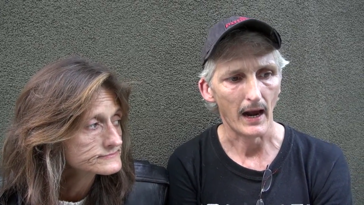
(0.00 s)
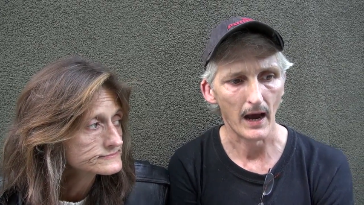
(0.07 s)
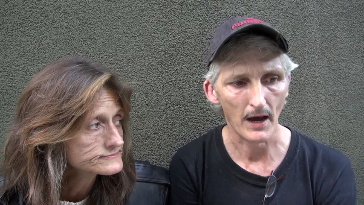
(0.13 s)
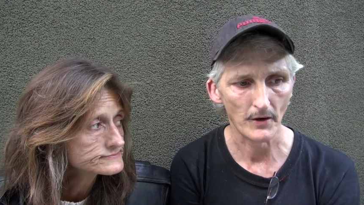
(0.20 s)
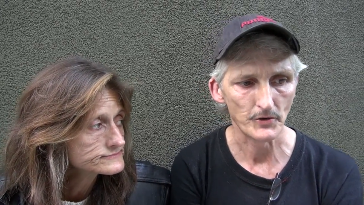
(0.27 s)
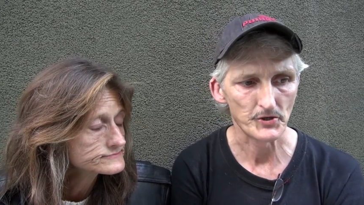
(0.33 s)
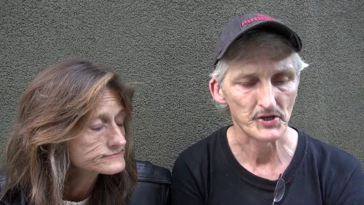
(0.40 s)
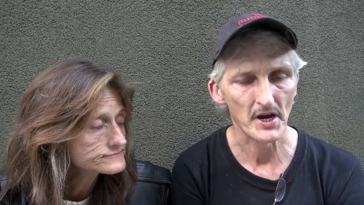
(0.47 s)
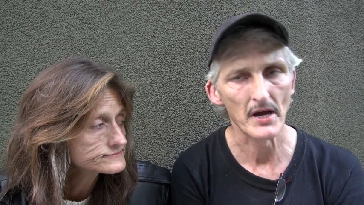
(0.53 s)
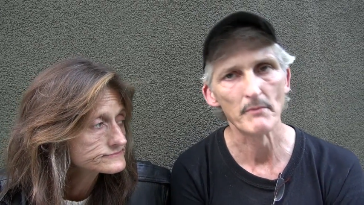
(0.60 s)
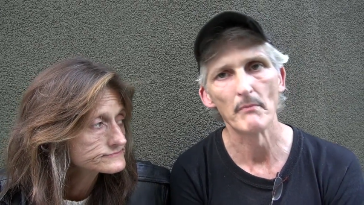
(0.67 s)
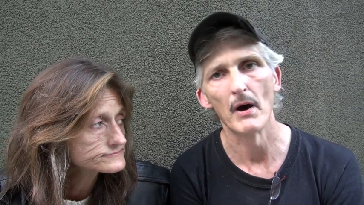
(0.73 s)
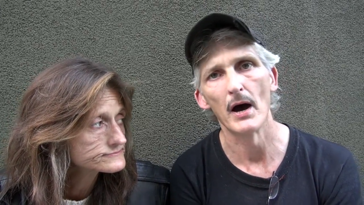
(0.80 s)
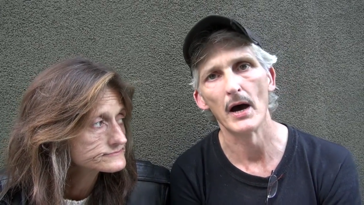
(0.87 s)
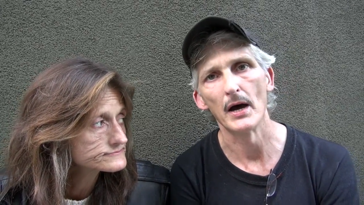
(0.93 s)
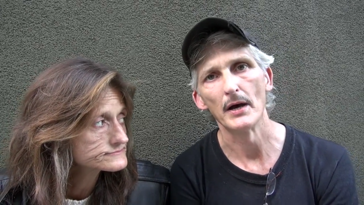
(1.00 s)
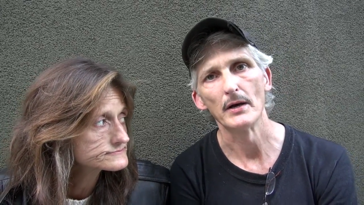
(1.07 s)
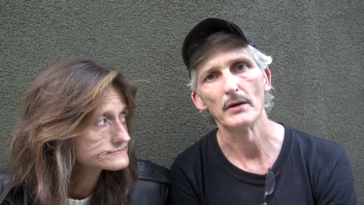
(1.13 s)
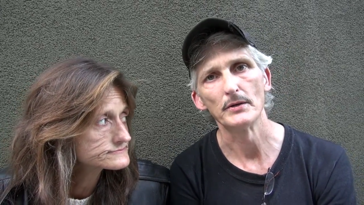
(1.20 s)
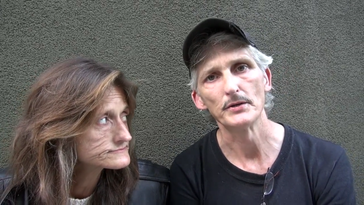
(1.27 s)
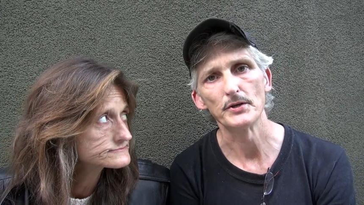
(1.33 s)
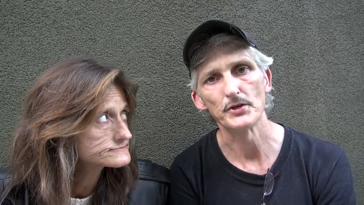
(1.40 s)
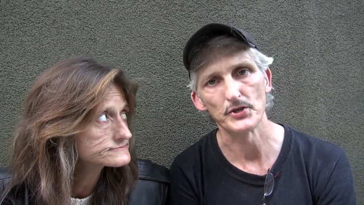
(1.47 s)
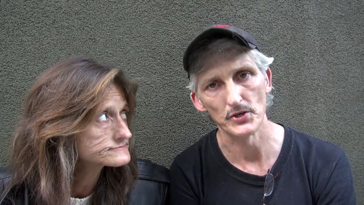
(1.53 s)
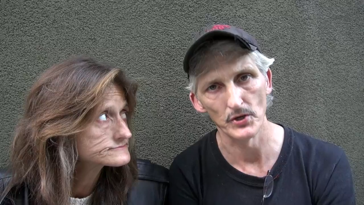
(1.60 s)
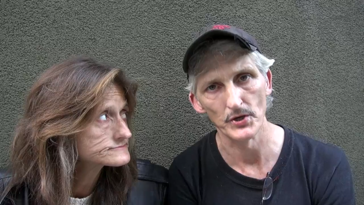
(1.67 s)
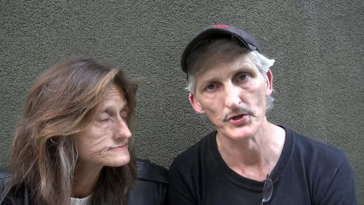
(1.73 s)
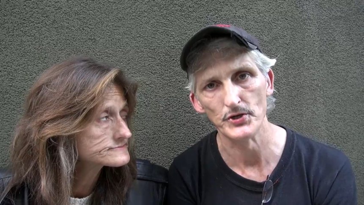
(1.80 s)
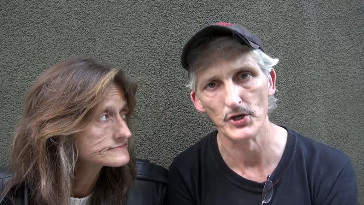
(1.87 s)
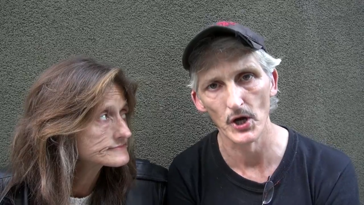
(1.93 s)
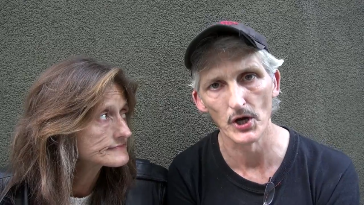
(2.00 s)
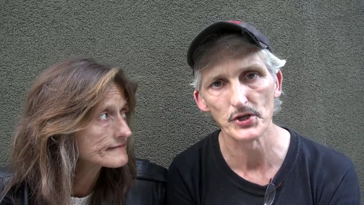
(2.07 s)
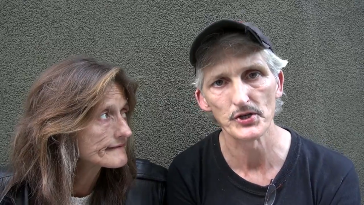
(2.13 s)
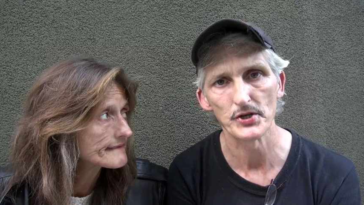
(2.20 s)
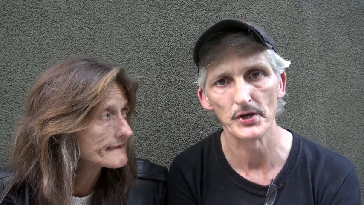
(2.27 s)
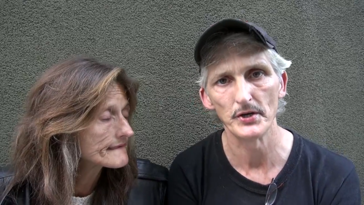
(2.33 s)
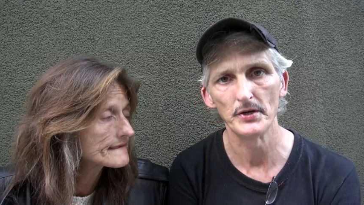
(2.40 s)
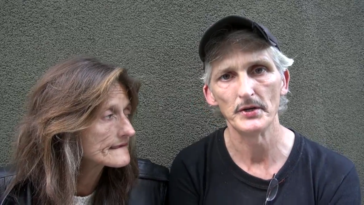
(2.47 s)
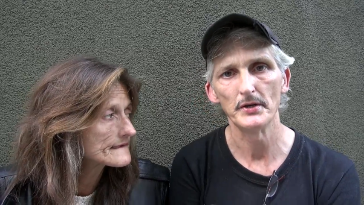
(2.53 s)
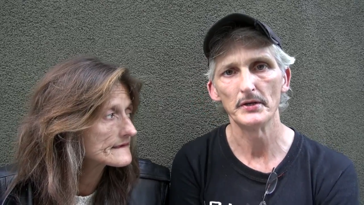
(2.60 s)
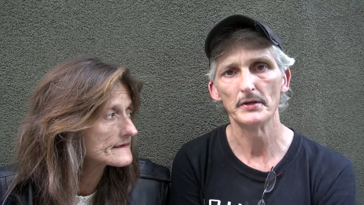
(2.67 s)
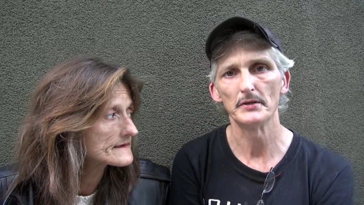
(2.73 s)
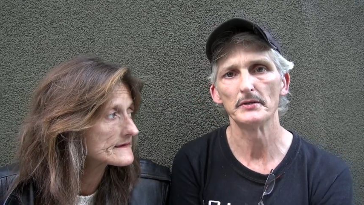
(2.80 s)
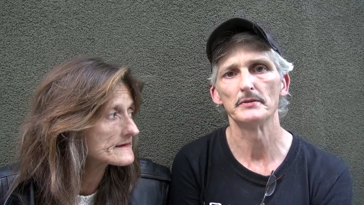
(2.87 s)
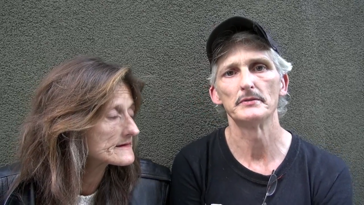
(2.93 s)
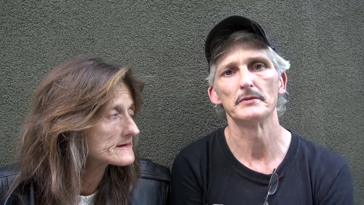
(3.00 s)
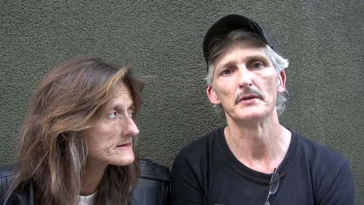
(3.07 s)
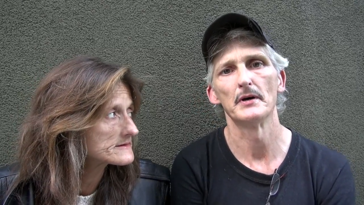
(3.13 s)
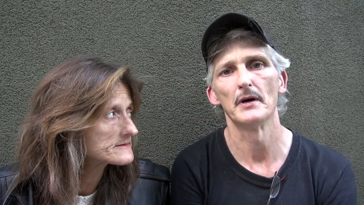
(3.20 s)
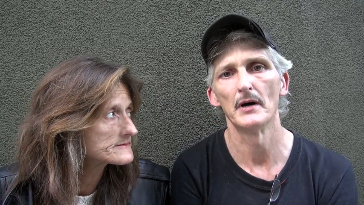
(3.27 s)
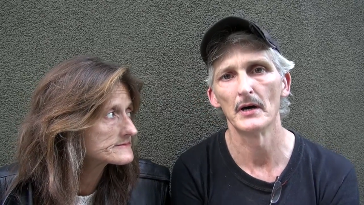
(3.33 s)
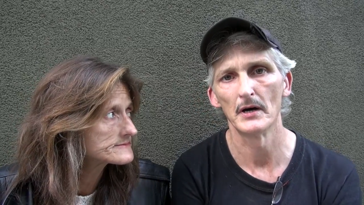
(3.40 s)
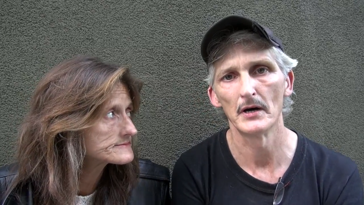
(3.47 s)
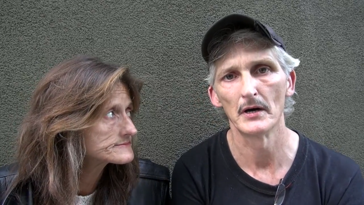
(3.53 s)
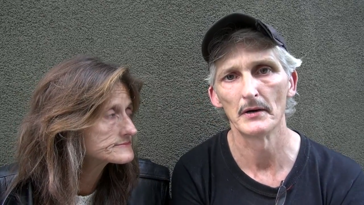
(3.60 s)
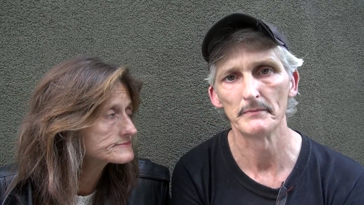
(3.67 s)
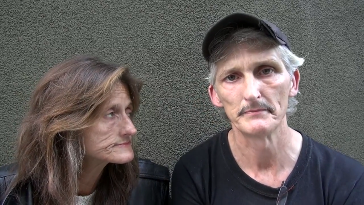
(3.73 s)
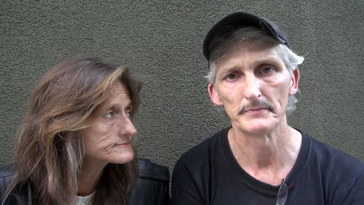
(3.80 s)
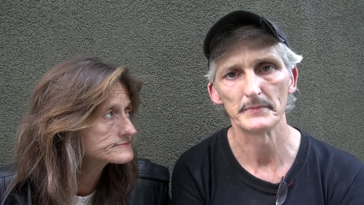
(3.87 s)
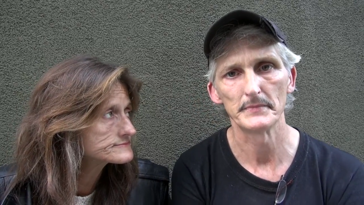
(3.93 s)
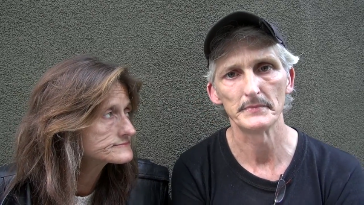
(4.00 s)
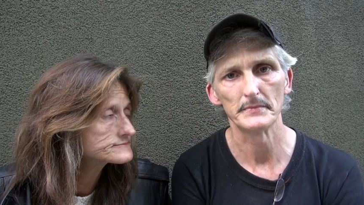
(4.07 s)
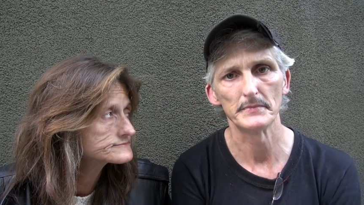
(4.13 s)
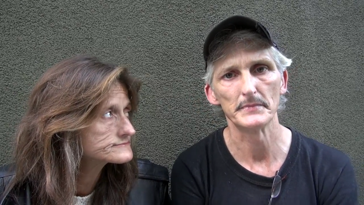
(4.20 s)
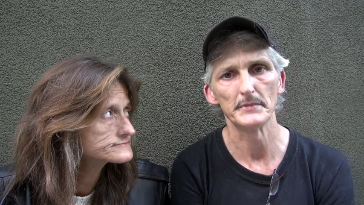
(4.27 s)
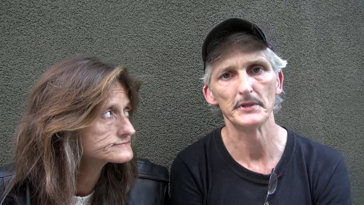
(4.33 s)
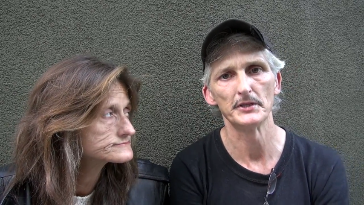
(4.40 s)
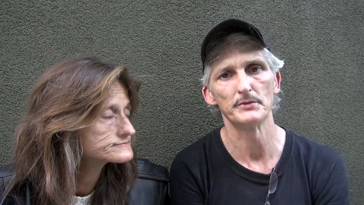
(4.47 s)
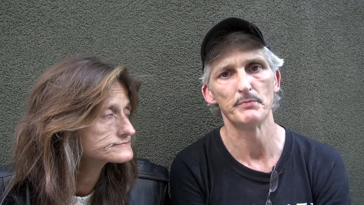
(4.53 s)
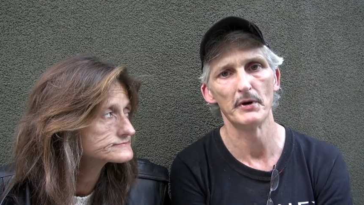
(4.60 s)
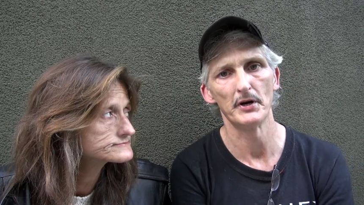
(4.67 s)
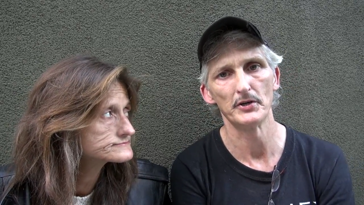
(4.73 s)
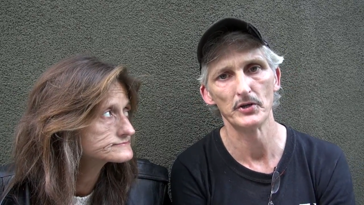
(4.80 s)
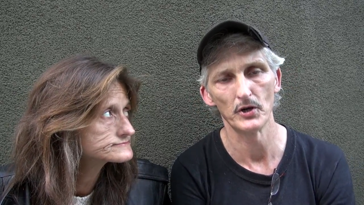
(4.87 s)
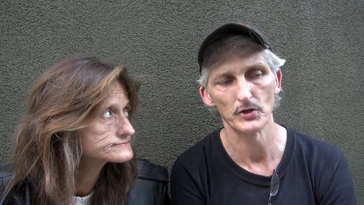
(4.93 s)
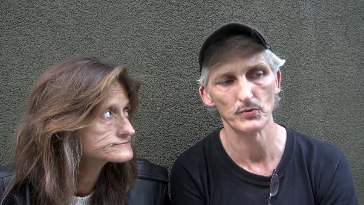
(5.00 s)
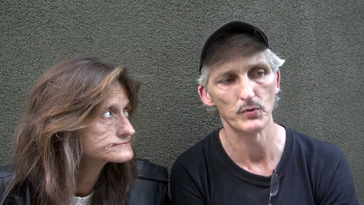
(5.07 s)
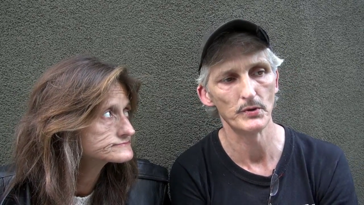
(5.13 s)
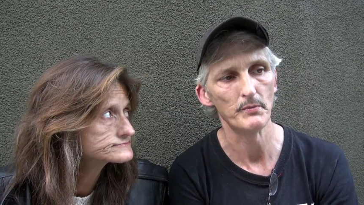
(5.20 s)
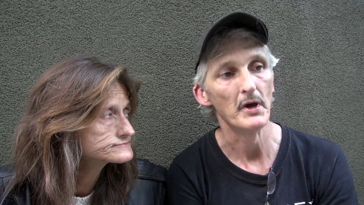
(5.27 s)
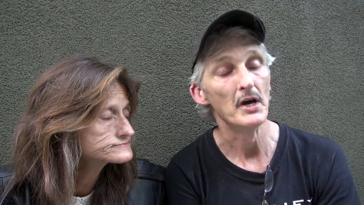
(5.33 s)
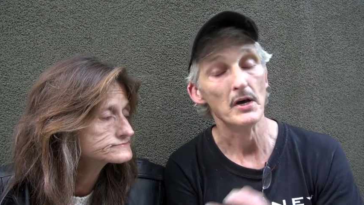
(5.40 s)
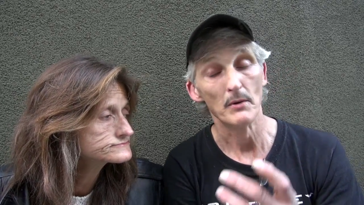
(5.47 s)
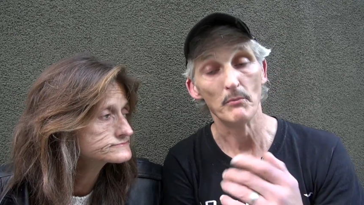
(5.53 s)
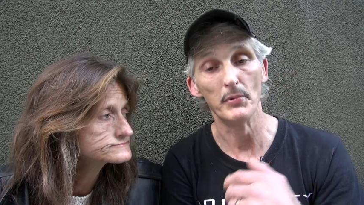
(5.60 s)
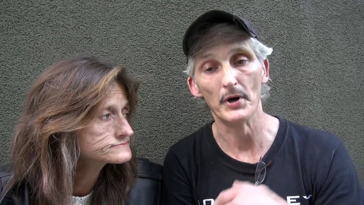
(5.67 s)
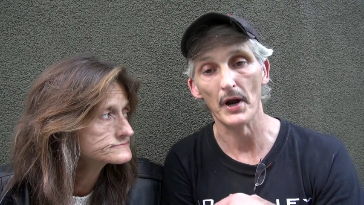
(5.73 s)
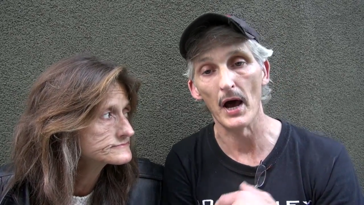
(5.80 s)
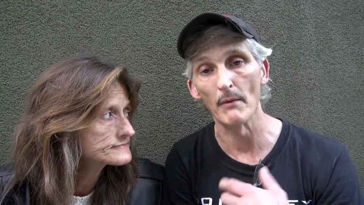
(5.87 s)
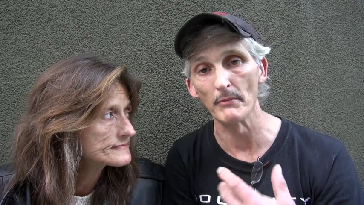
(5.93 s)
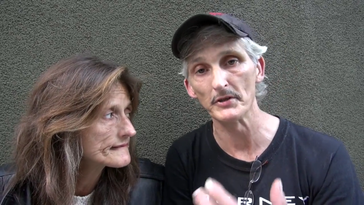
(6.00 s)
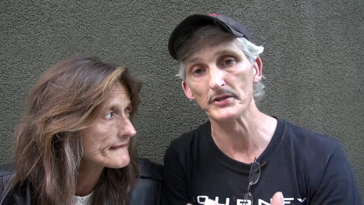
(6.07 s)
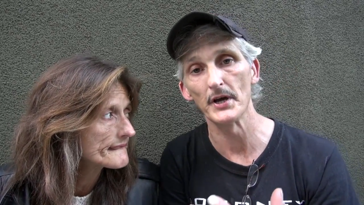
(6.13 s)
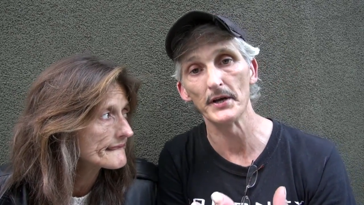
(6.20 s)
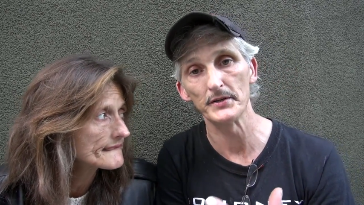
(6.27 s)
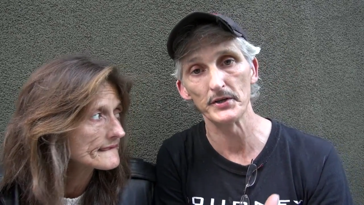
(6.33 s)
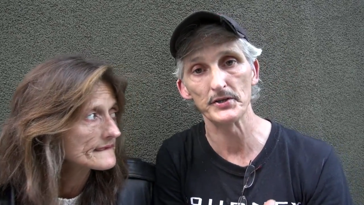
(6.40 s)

Speaker 1: I understand my son Justin uh, has been in touch with him. But I'm going to take